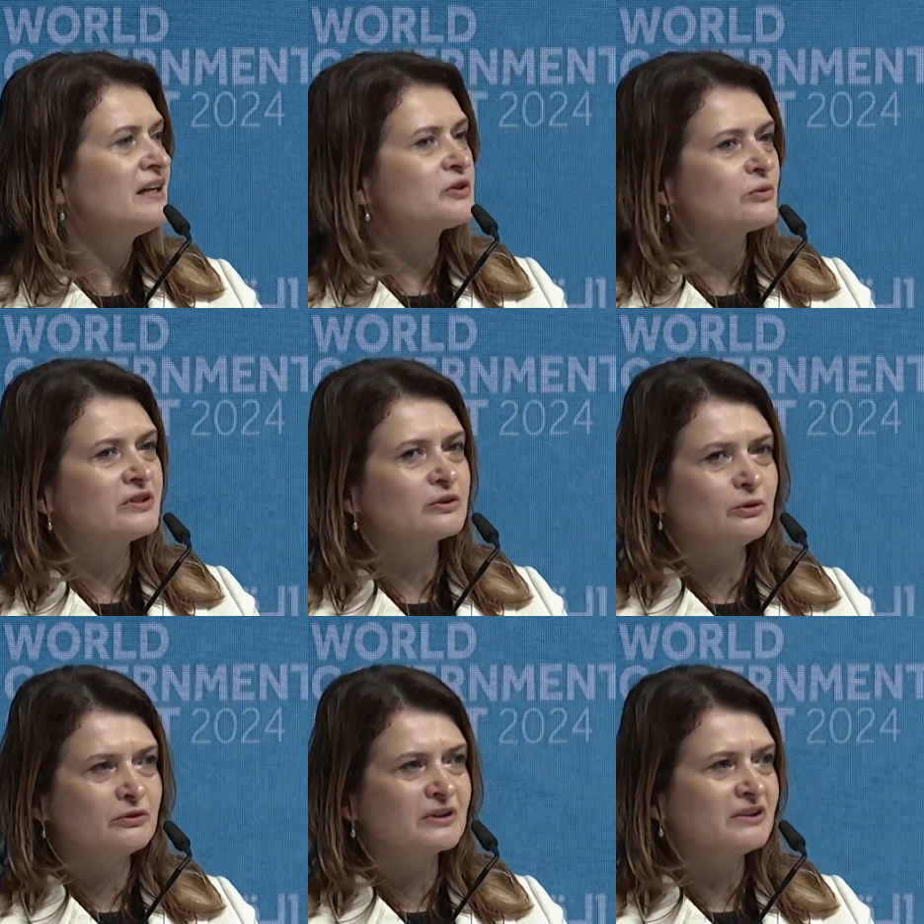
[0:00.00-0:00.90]
So the
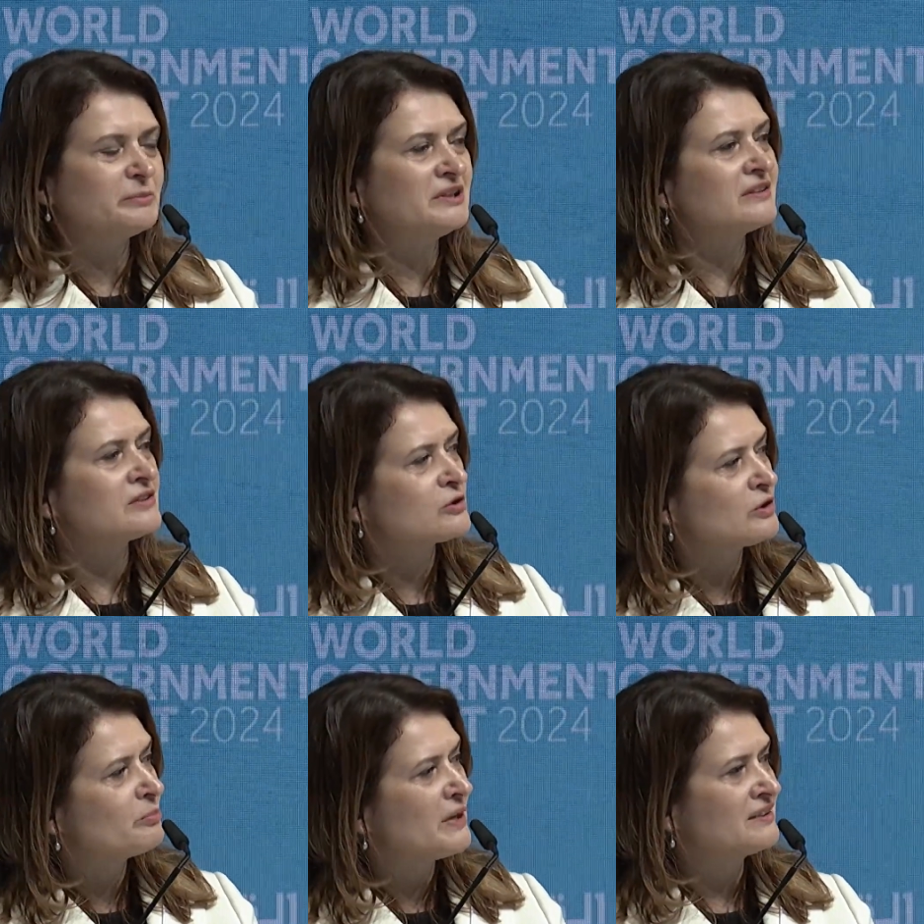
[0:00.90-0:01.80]
role of government is to
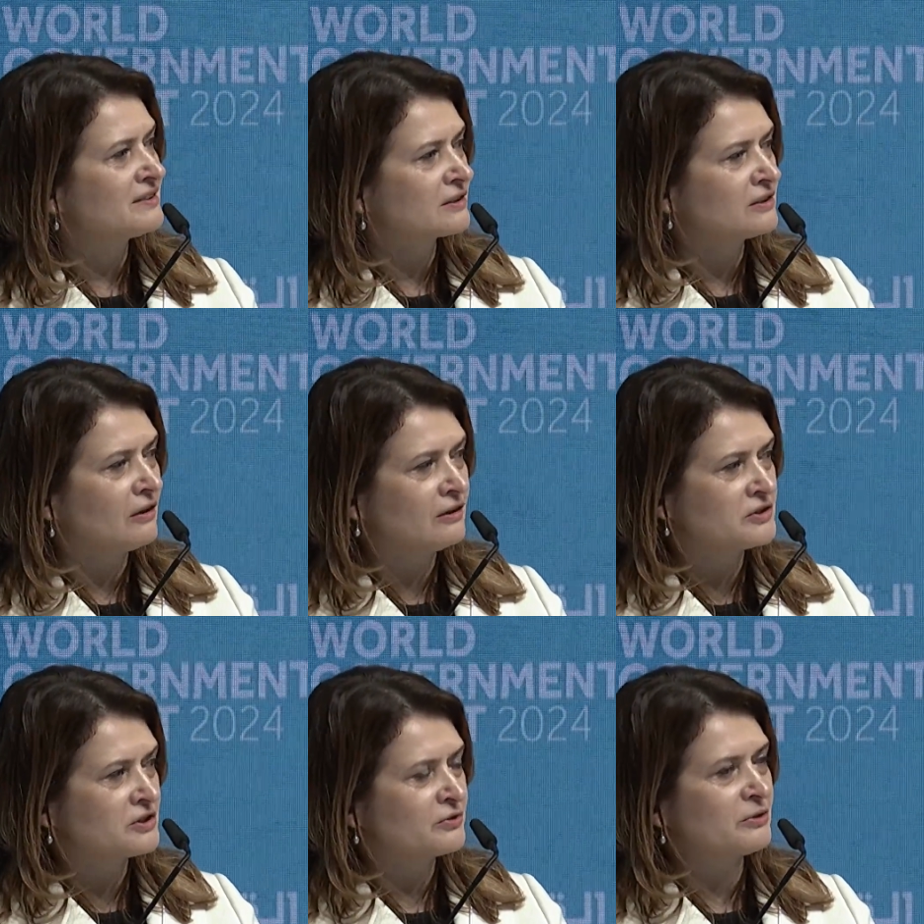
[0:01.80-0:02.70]
embed
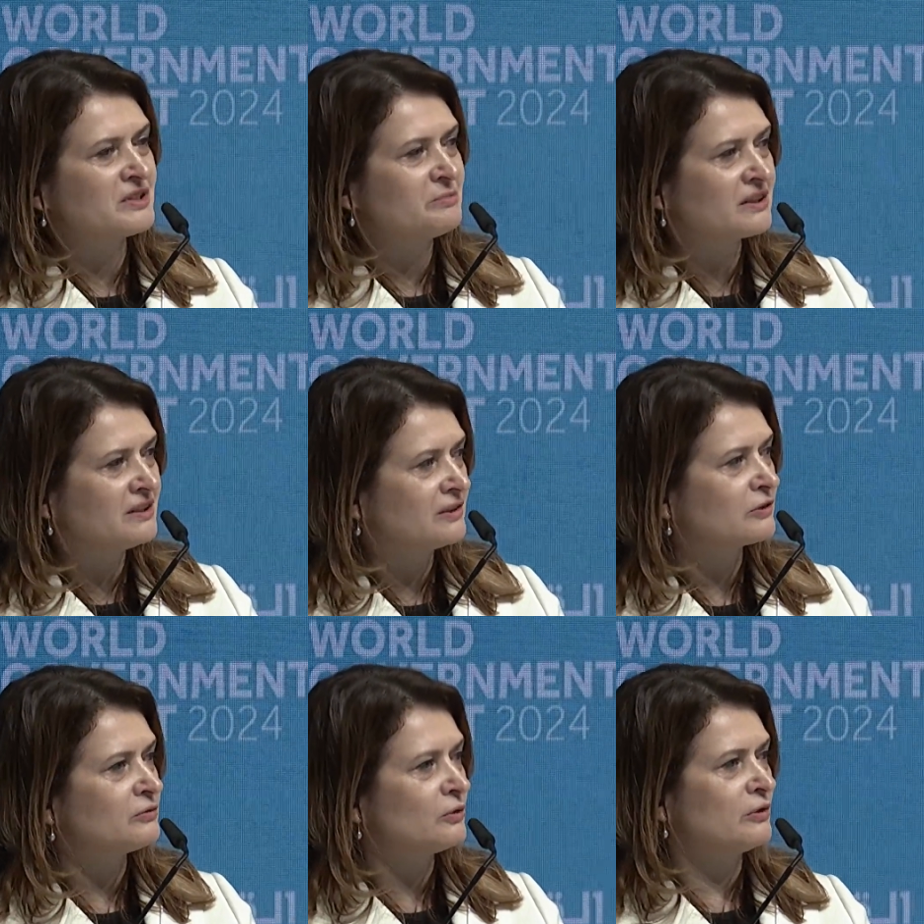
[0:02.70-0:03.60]
technology from the
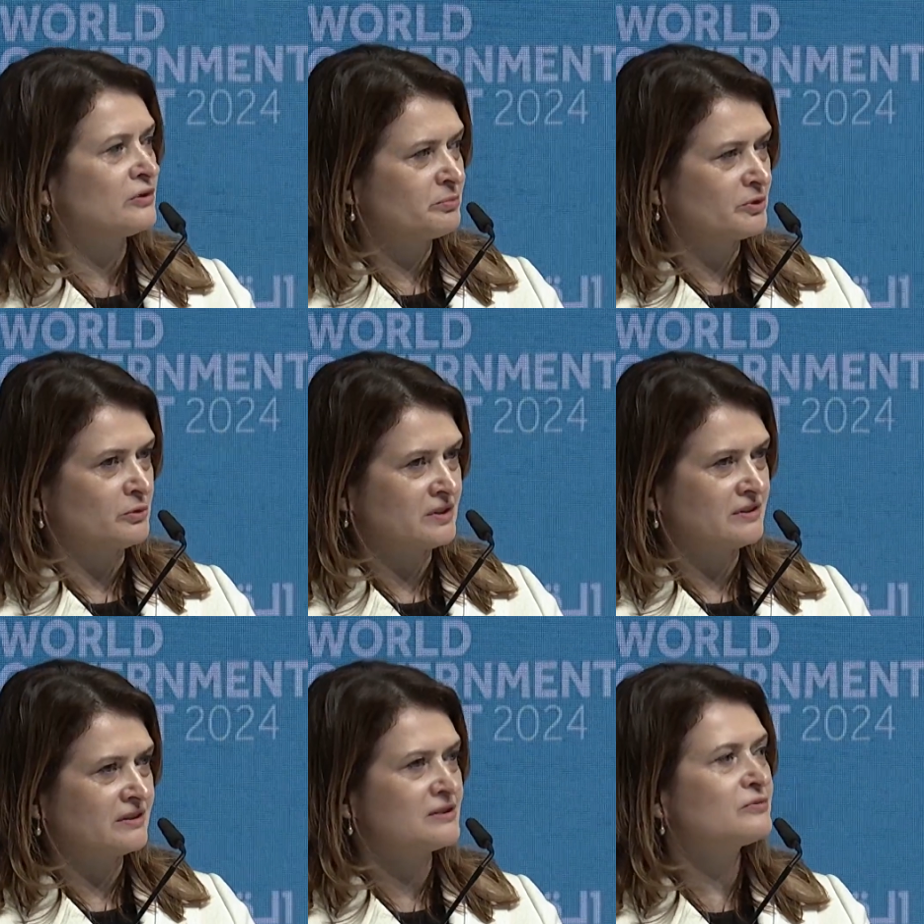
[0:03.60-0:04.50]
beginning of all the
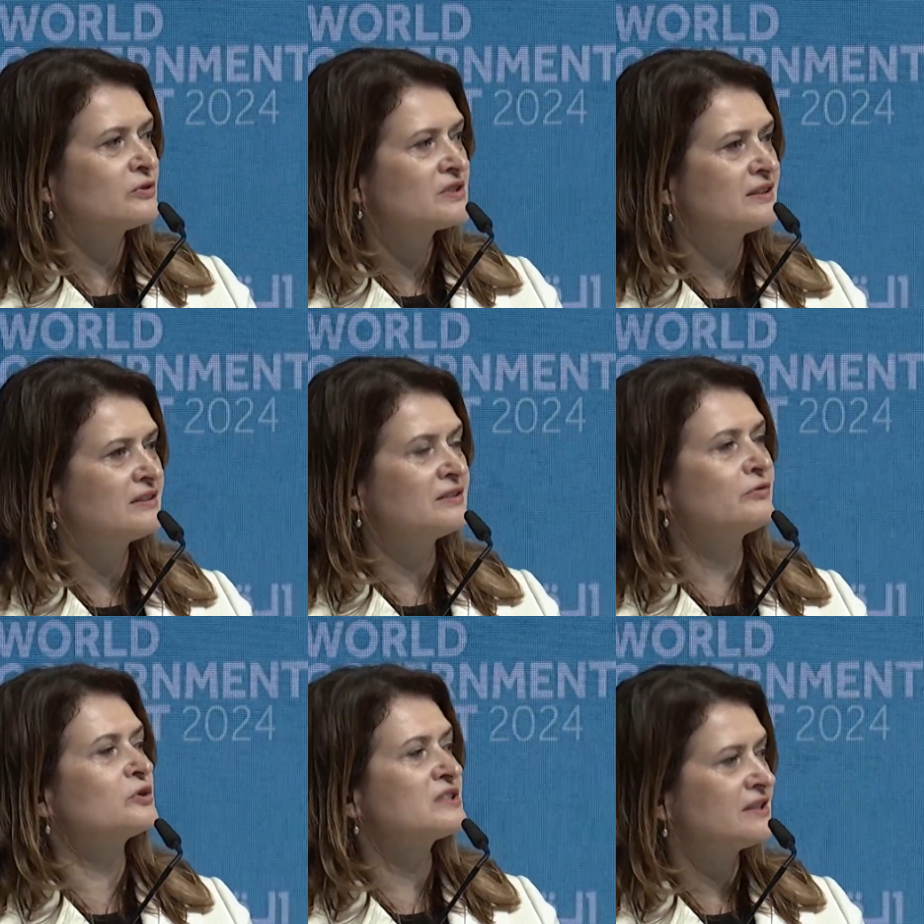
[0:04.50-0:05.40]
processes for
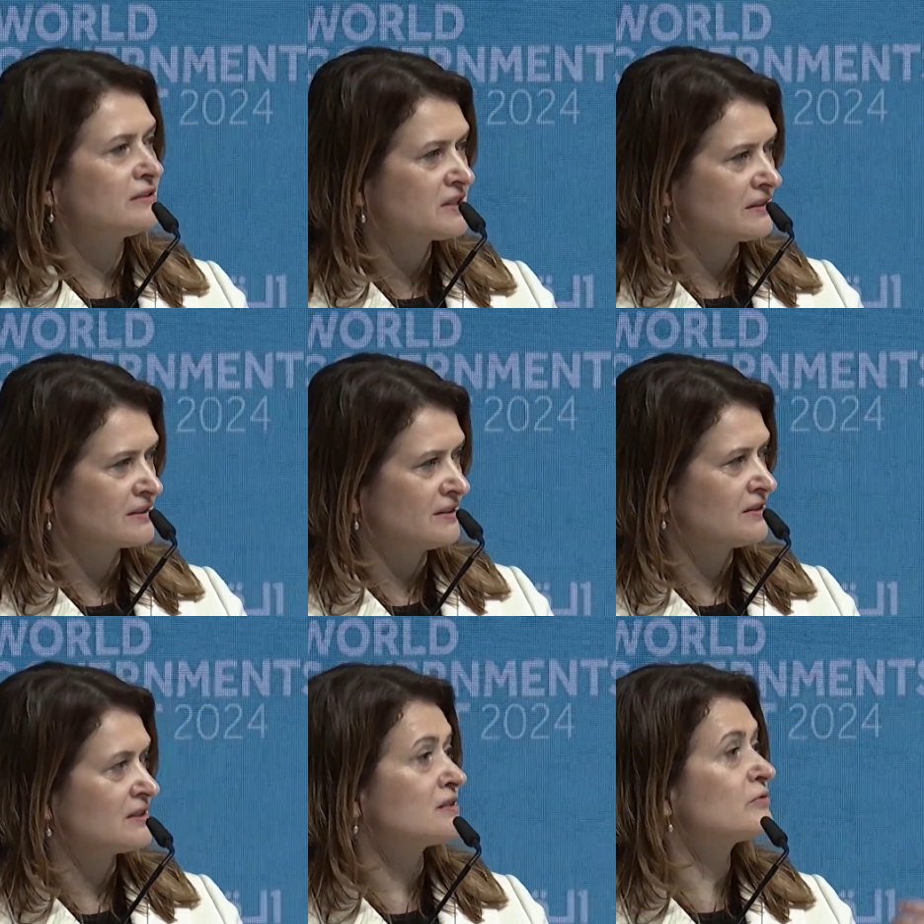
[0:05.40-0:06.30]
servicing
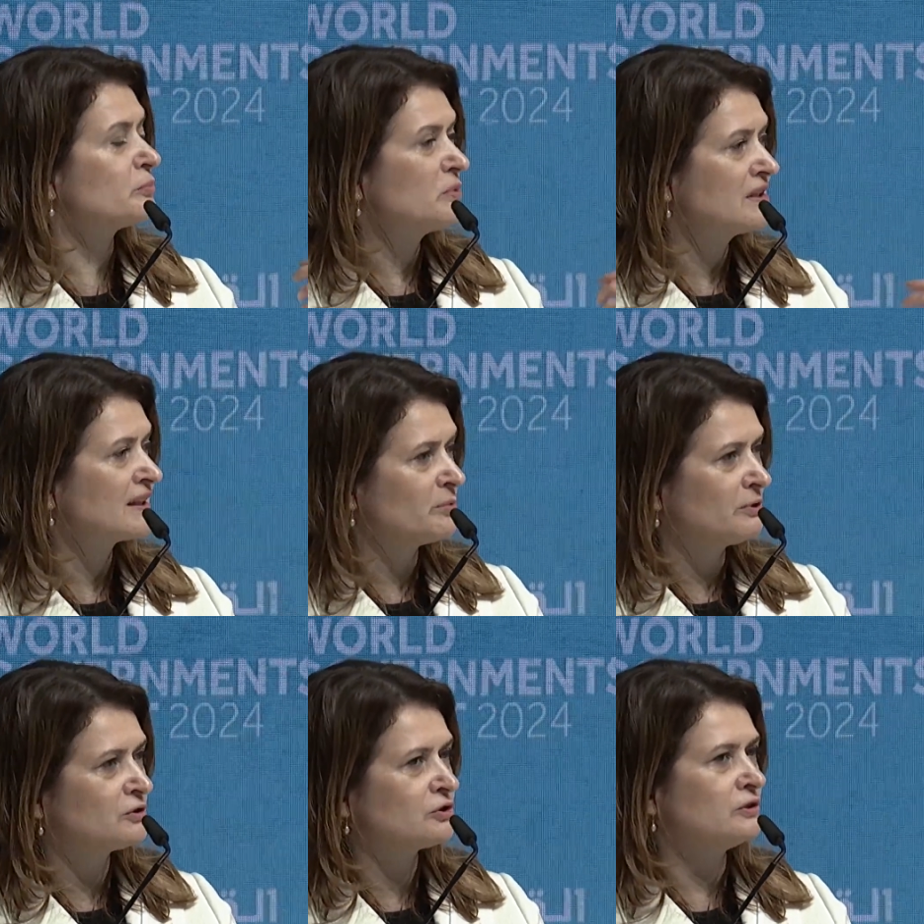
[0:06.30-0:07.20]
citizens, for being
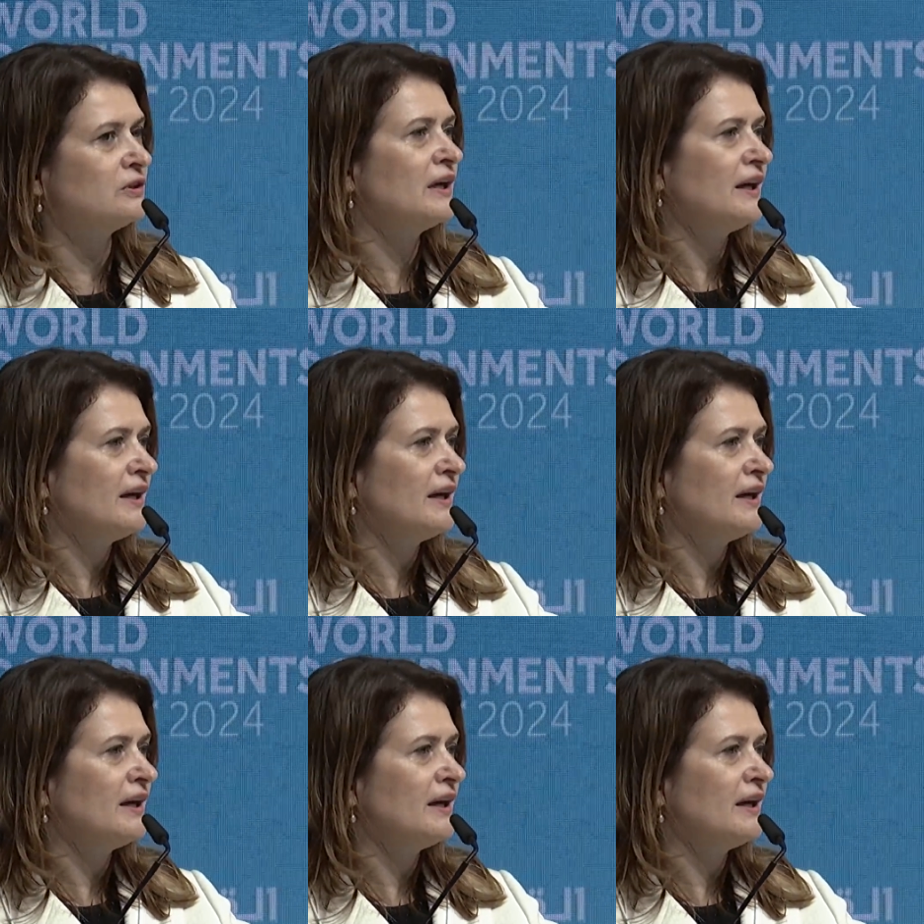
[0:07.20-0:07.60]
able to